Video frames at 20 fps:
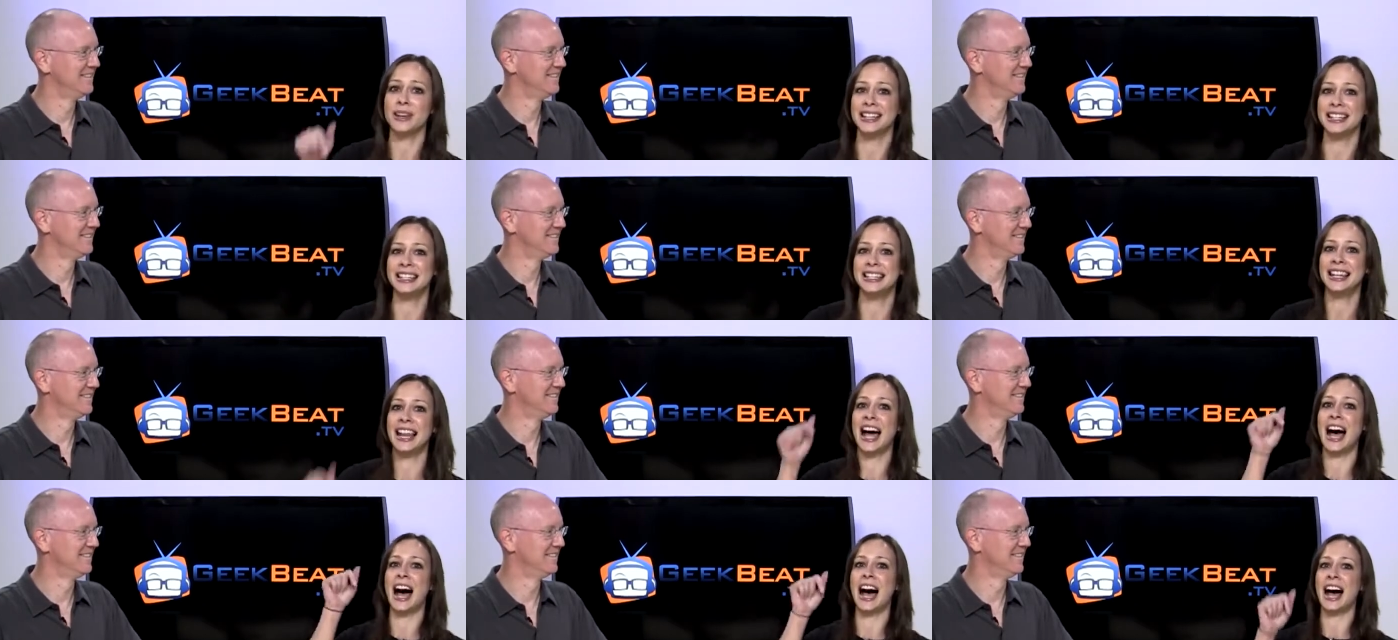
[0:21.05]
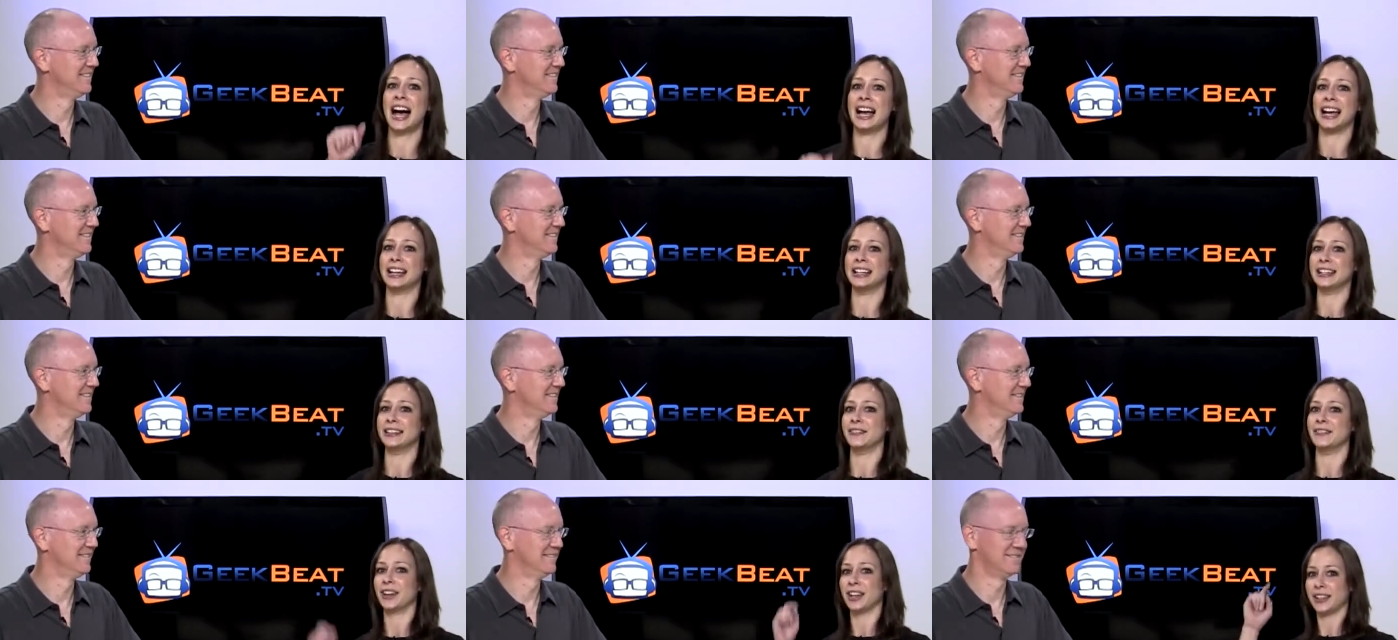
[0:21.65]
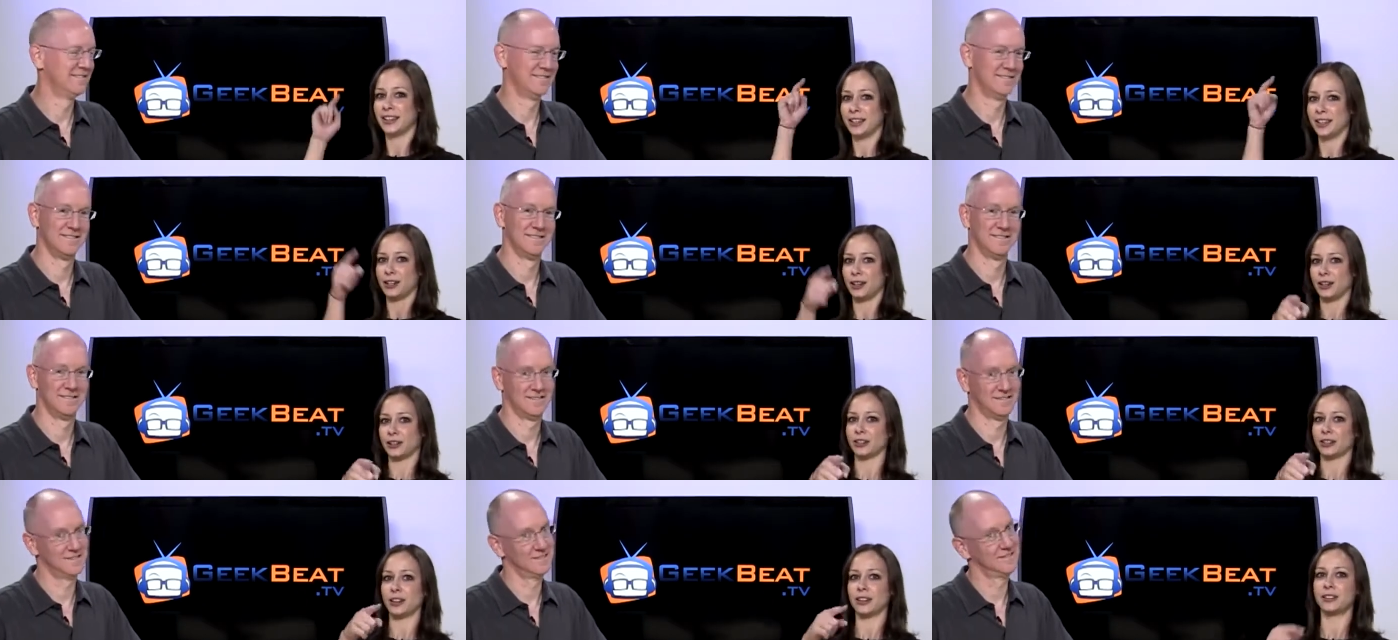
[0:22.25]
Speaker 1: it live.
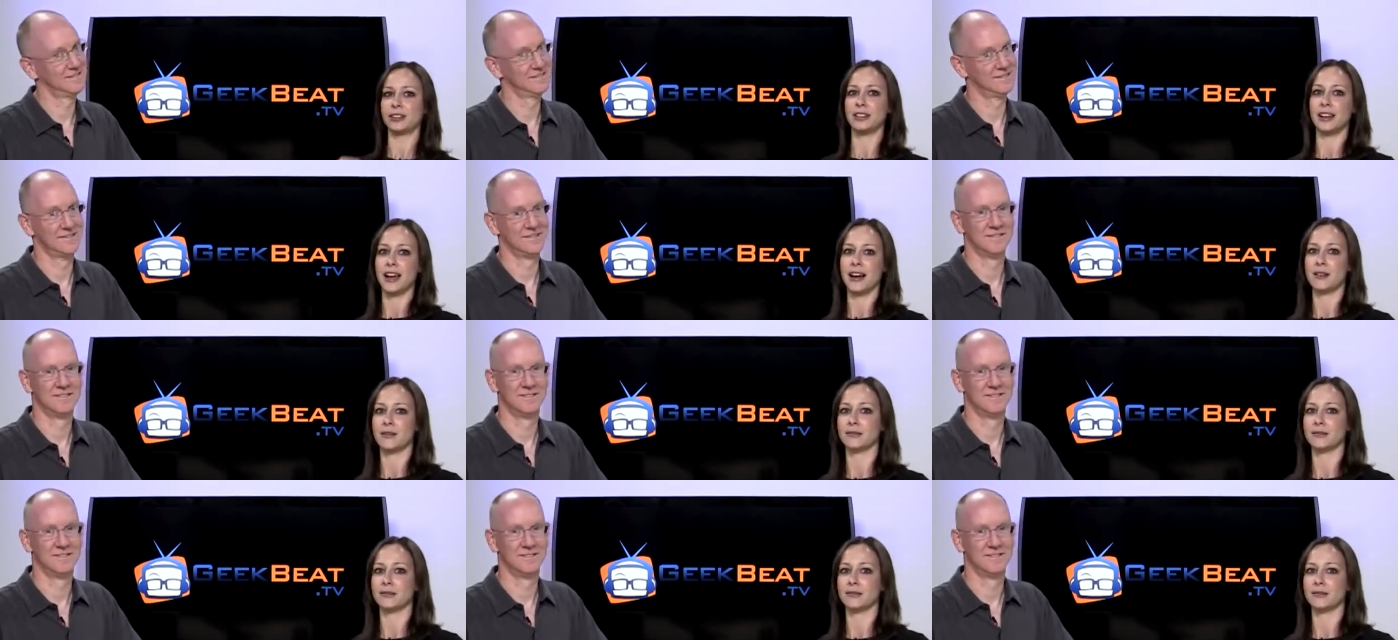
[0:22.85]
It all starts now.